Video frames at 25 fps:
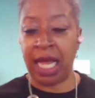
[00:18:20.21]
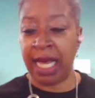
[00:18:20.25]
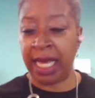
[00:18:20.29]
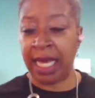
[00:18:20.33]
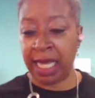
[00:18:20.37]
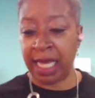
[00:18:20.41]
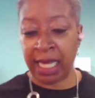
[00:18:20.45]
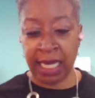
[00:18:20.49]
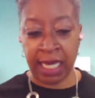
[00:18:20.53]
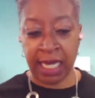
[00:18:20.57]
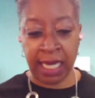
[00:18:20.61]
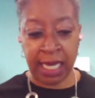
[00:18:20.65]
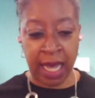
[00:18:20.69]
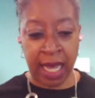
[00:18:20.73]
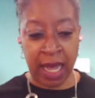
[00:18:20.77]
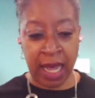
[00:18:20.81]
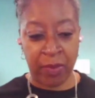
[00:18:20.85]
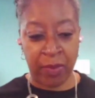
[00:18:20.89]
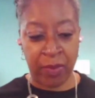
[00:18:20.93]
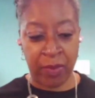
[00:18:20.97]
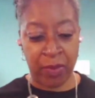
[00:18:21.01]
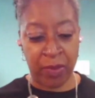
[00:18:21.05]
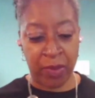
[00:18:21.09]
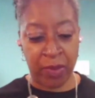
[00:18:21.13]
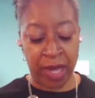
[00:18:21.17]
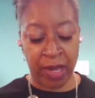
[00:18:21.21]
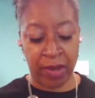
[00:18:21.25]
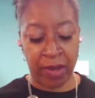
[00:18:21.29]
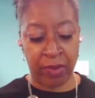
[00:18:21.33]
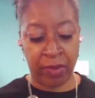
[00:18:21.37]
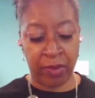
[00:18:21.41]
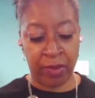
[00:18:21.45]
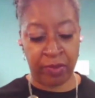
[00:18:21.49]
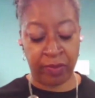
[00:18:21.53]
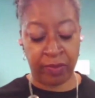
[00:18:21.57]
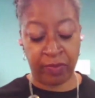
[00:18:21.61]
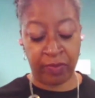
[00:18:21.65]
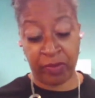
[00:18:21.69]
I ended up,
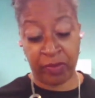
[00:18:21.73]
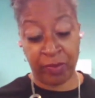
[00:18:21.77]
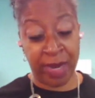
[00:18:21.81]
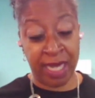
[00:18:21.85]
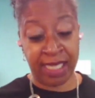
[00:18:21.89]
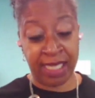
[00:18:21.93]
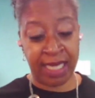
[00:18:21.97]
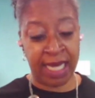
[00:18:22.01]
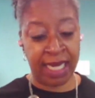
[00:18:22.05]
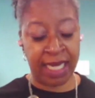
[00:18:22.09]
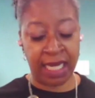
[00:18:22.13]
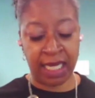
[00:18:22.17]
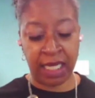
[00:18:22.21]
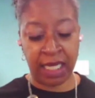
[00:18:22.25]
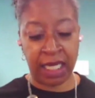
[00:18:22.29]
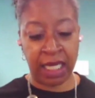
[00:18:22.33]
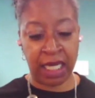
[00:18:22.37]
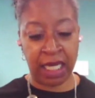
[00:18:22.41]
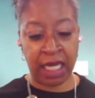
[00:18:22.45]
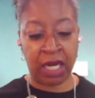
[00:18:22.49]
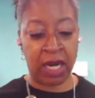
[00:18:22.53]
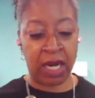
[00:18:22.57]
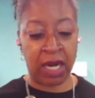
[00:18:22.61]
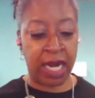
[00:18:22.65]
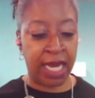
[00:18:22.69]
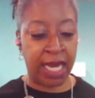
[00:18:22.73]
for my second year,